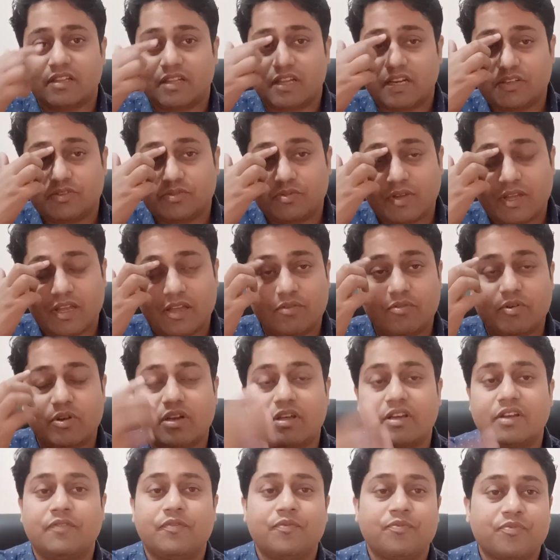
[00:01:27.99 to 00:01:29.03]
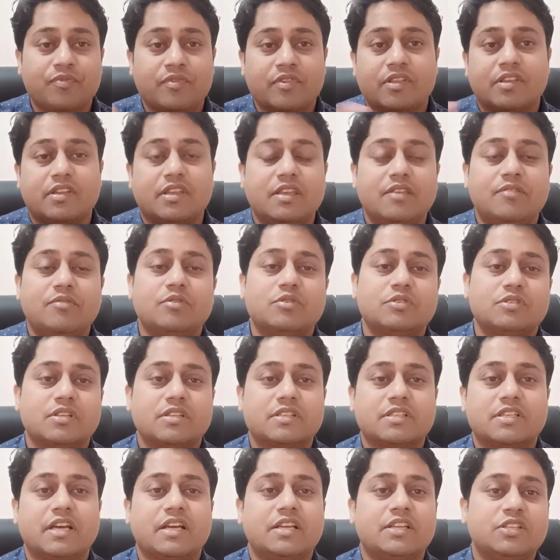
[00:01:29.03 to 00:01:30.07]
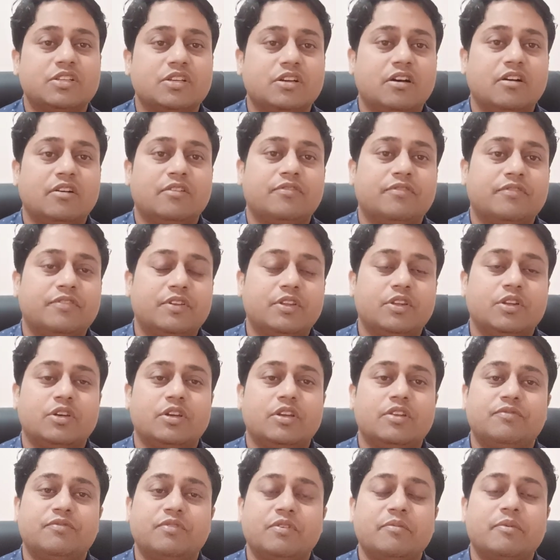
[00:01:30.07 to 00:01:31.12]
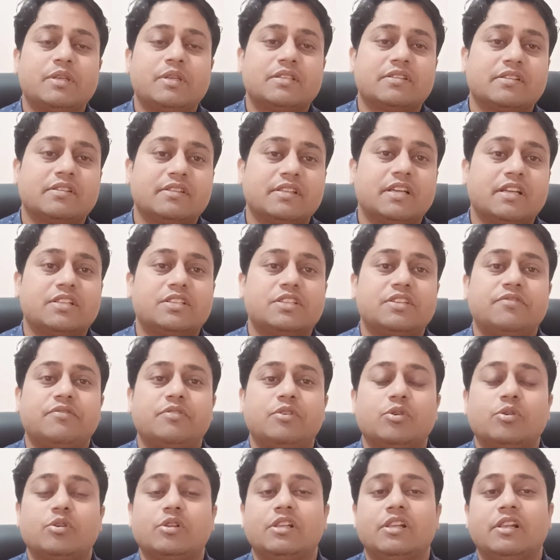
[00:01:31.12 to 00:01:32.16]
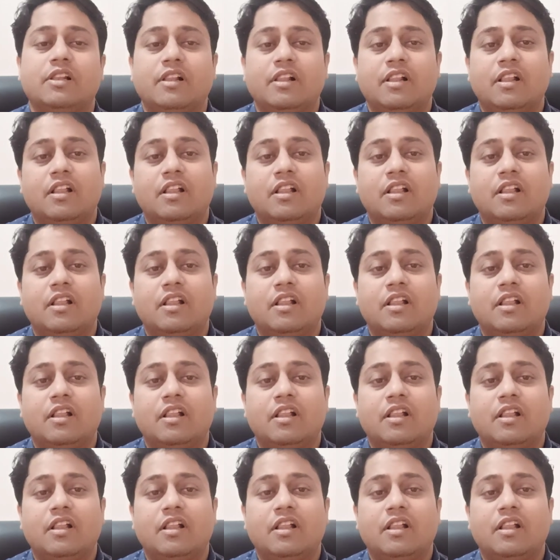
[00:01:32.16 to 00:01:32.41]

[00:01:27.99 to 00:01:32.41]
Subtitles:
That's why I want to give you such kind of information, that if you will